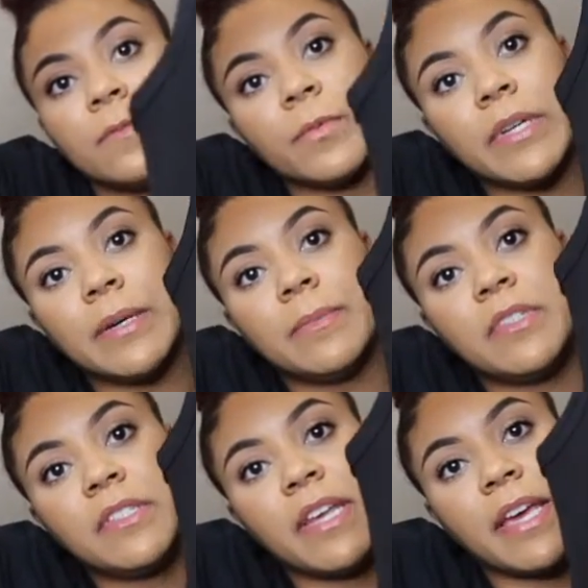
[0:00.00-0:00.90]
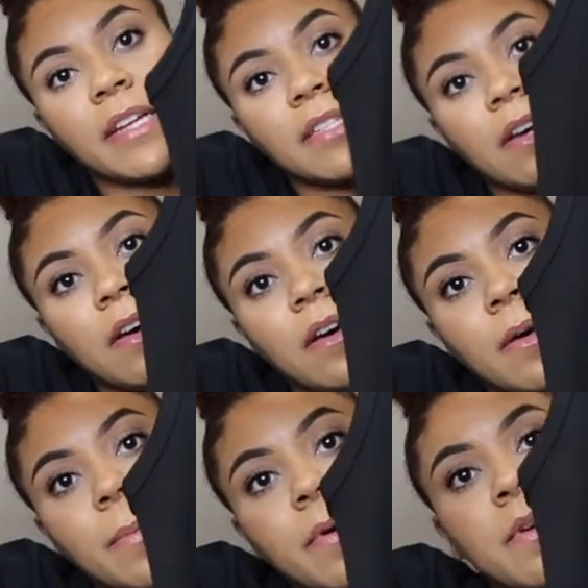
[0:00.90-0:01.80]
rib tank
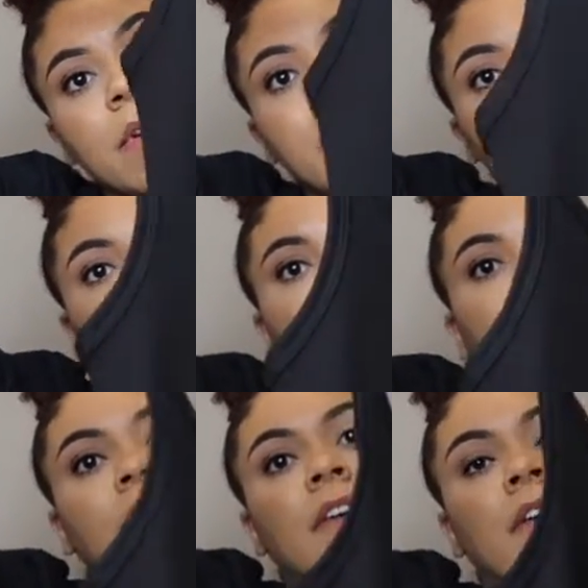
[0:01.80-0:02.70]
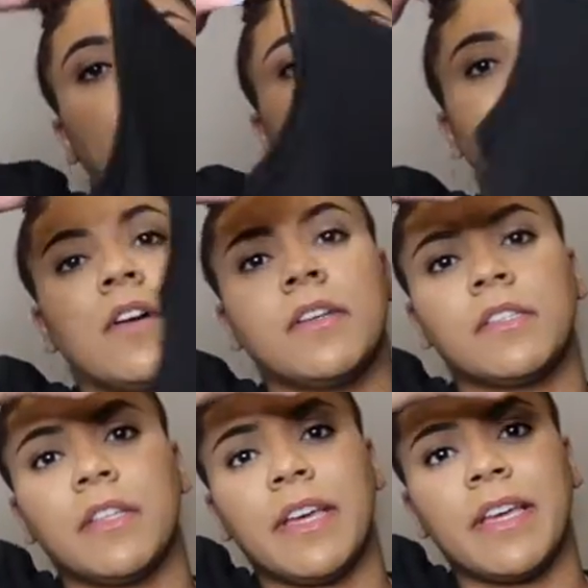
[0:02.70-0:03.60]
top. It only
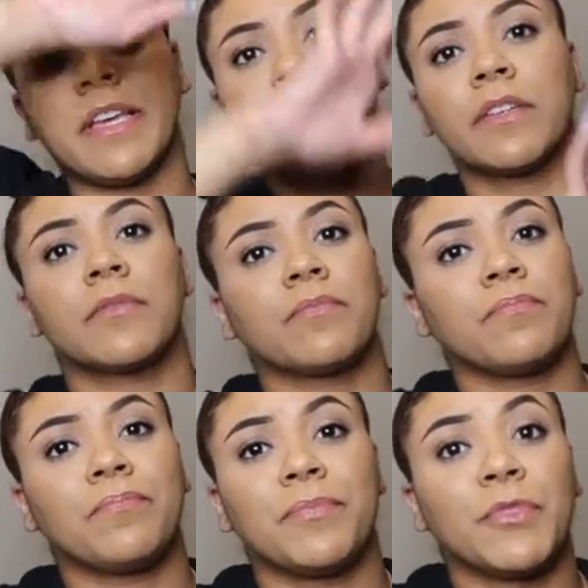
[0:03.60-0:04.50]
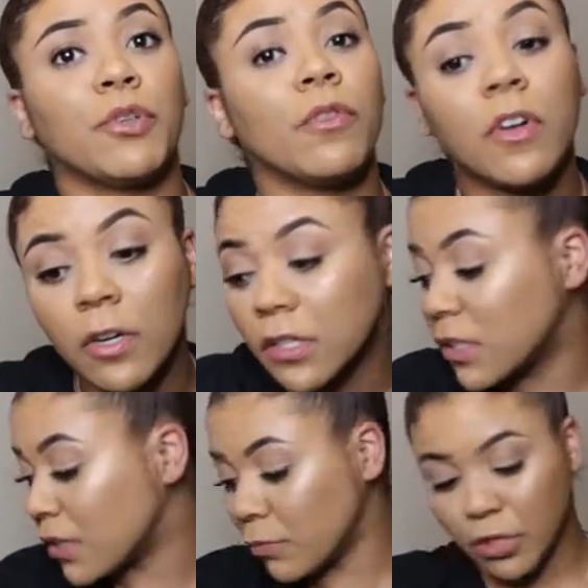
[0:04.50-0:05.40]
costs like $2
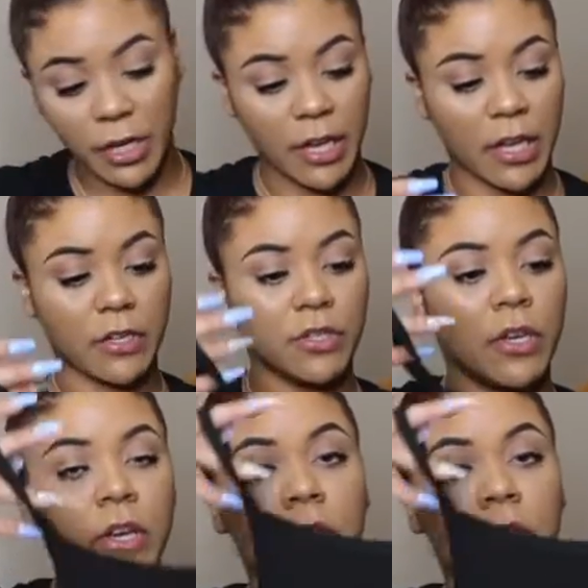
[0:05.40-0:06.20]
and some change.